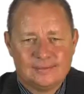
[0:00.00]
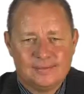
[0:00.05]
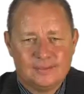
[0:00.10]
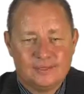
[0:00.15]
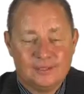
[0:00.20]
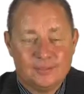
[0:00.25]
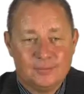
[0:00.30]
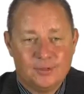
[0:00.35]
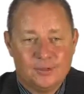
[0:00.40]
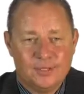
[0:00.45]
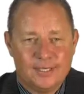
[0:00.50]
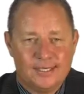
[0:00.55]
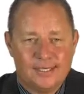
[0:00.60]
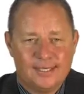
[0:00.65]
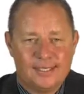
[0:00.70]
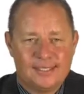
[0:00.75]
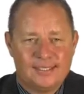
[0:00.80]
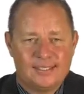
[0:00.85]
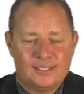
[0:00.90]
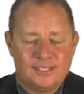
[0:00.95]
Good morning
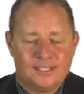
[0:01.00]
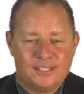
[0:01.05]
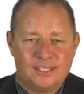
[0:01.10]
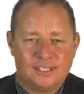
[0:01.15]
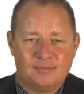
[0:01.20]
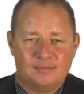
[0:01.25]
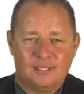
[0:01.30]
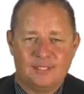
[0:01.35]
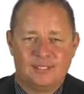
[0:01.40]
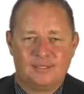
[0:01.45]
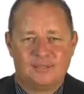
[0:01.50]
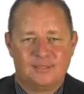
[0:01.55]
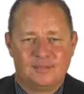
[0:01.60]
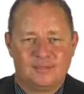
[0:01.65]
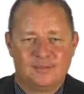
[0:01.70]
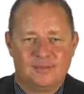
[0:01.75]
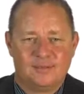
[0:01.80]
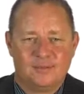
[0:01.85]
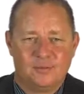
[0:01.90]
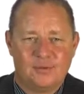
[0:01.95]
ladies and gentlemen,
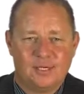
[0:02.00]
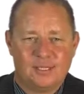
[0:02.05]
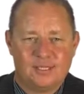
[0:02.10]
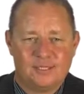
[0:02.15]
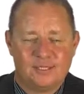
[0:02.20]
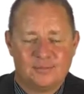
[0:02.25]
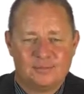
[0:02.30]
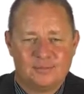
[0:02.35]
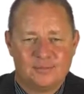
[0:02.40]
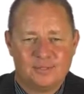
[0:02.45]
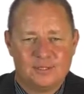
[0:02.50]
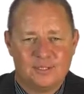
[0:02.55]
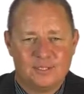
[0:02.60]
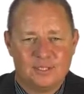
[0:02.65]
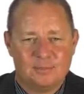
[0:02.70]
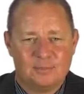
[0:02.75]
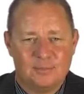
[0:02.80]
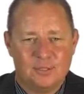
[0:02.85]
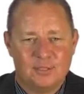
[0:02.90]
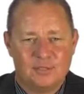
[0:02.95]
welcome on this
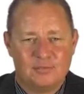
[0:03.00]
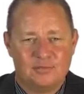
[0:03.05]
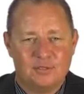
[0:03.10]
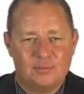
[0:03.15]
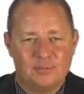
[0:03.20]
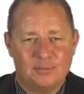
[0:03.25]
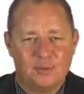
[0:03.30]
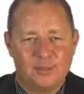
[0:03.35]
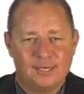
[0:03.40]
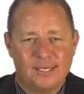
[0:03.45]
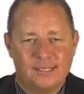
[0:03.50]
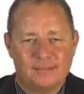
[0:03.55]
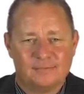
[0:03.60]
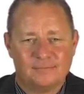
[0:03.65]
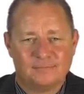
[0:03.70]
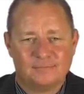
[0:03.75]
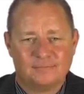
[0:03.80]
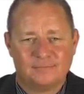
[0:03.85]
beautiful morning.